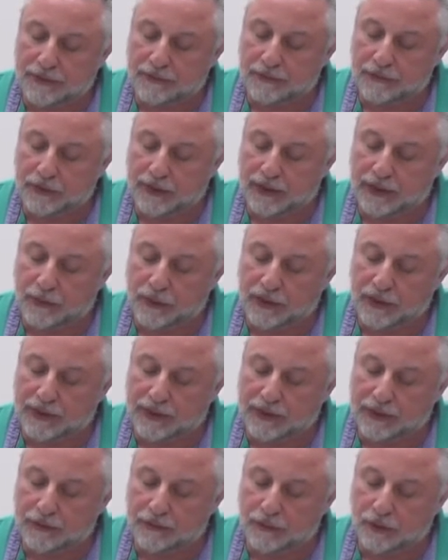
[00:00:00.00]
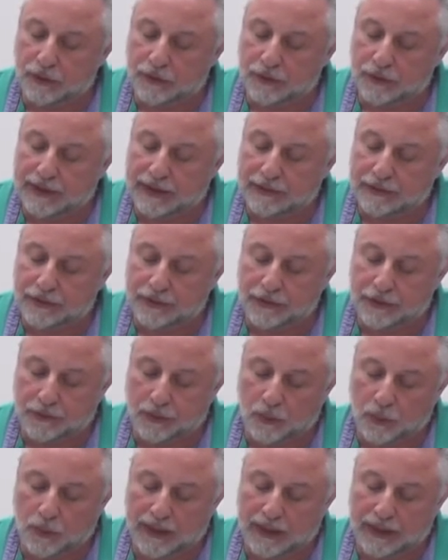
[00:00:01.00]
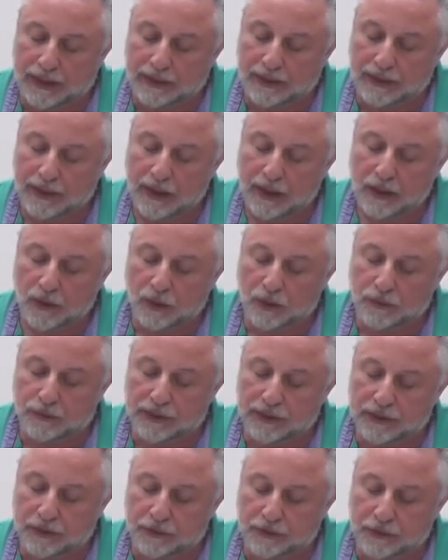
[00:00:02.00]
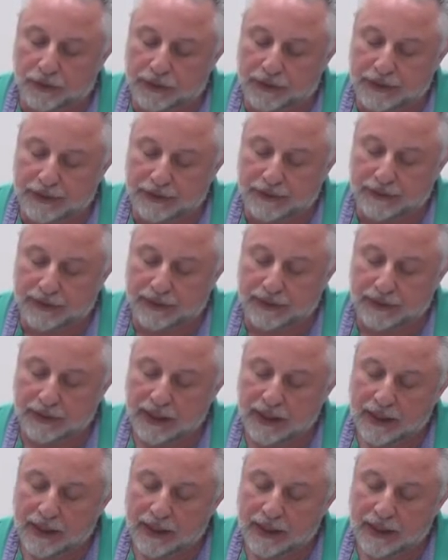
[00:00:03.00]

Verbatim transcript: and frameworks that involve strategies for winning over an adversary.